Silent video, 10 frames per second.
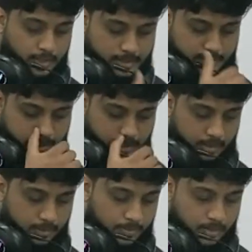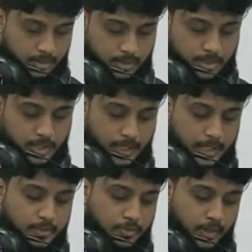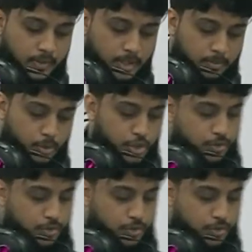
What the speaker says: the 8th flowering bush from the